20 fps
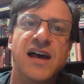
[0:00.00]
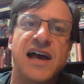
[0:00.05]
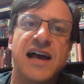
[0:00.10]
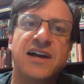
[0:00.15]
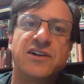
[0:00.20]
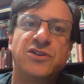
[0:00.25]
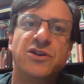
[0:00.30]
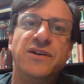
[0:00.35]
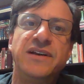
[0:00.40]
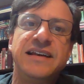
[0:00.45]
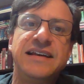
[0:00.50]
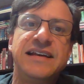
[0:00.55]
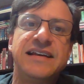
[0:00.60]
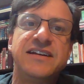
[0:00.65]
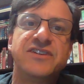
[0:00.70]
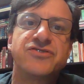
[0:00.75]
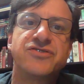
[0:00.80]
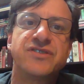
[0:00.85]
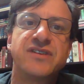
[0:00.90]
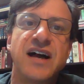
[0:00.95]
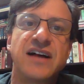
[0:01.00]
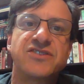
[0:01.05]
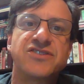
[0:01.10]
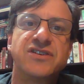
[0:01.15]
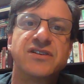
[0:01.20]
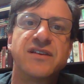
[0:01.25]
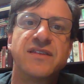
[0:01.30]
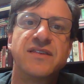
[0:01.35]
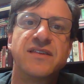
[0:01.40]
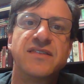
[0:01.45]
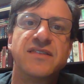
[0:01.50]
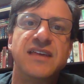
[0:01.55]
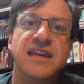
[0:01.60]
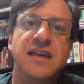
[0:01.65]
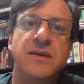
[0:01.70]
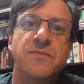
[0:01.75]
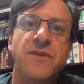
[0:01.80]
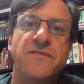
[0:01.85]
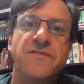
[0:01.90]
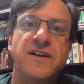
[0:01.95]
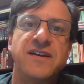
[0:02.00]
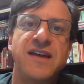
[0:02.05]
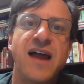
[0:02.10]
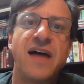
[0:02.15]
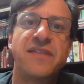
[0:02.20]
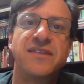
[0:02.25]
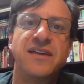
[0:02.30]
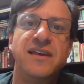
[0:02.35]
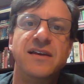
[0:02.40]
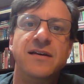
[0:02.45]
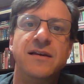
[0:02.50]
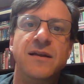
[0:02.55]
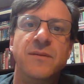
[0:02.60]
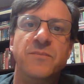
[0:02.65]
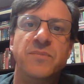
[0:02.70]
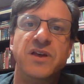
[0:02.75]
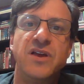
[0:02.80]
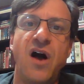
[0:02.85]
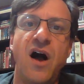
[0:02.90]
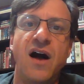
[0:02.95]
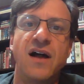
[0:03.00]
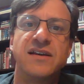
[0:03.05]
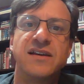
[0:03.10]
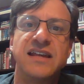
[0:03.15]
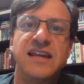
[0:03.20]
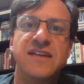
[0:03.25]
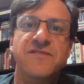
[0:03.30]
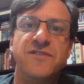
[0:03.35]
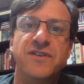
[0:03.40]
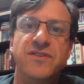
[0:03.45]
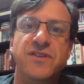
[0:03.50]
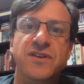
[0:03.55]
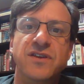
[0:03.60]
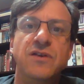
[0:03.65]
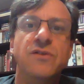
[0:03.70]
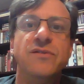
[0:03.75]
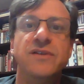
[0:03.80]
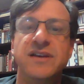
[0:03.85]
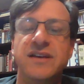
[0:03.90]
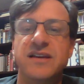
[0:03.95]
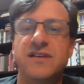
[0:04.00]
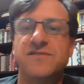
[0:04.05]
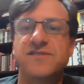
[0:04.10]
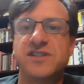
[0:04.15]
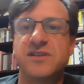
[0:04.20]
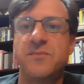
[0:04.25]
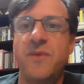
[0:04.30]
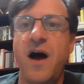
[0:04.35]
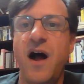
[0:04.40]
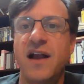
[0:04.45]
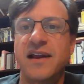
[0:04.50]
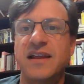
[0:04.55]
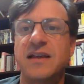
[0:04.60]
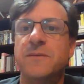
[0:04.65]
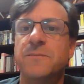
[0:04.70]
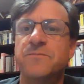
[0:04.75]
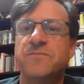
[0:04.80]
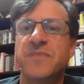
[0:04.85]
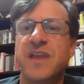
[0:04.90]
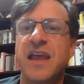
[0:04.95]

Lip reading: including an introduction to the theme of a nothing beyond even the unity of samadhi,